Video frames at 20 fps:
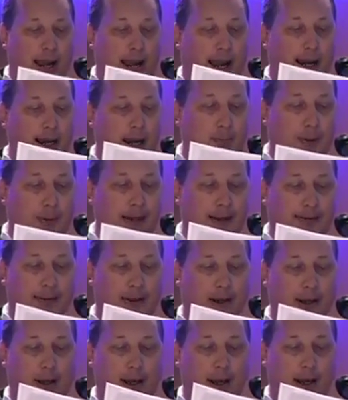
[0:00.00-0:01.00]
an
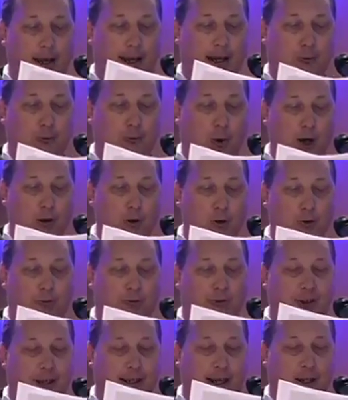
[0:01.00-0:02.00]
appeaser is one who
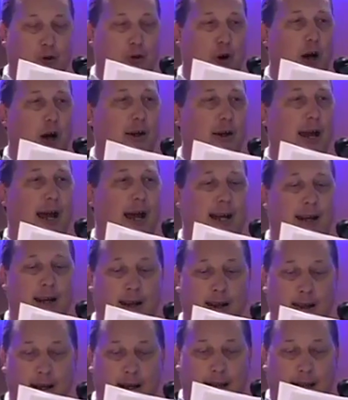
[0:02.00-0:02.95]
feeds a crocodile,